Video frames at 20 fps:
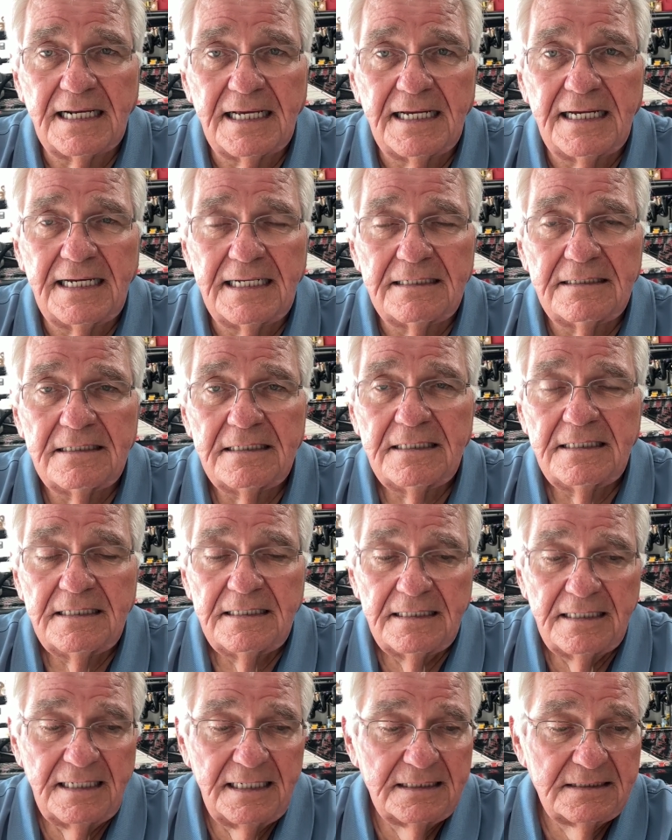line
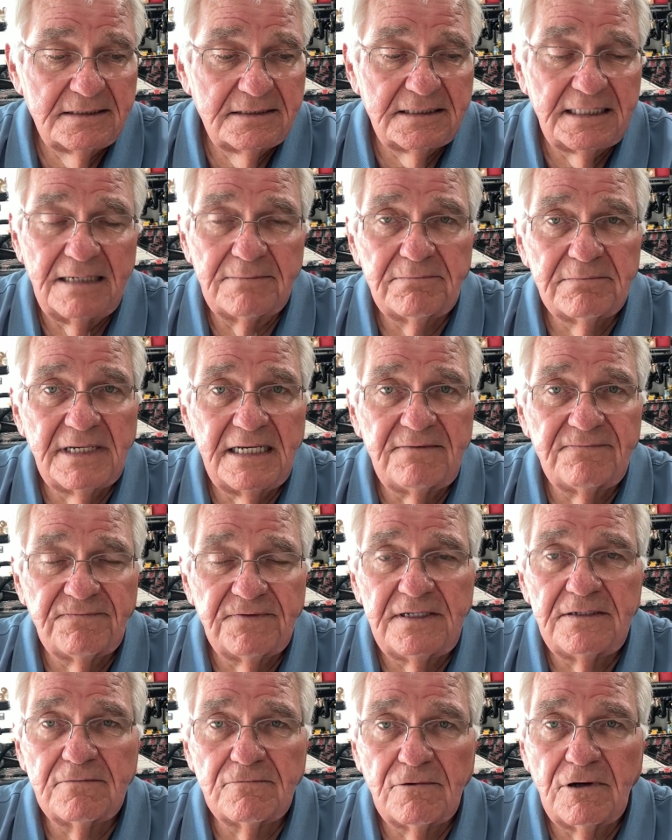at 7 to 8
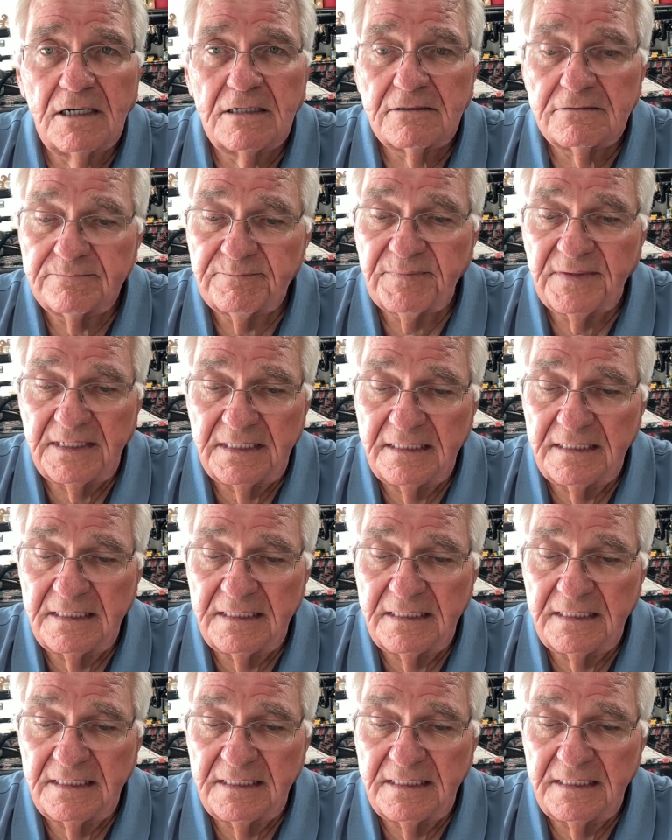feet of water,